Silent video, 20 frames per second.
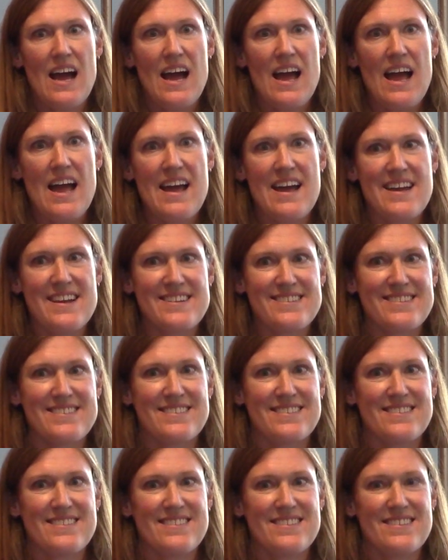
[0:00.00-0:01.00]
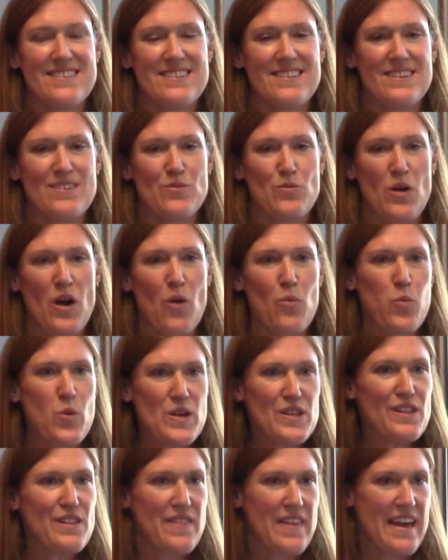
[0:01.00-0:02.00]
And
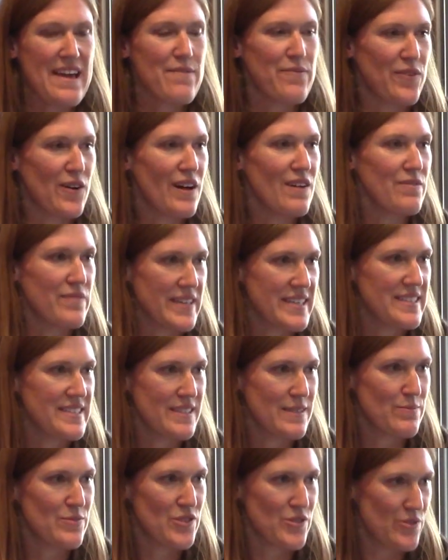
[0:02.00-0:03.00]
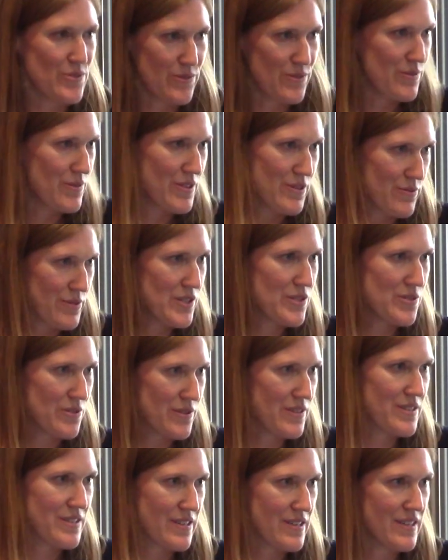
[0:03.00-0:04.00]
will they fall victim to the
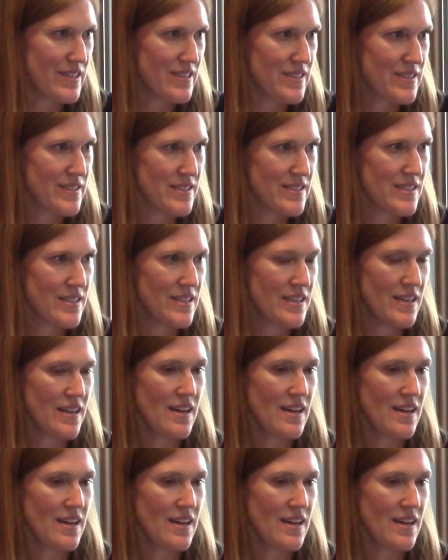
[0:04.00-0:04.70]
resource curse?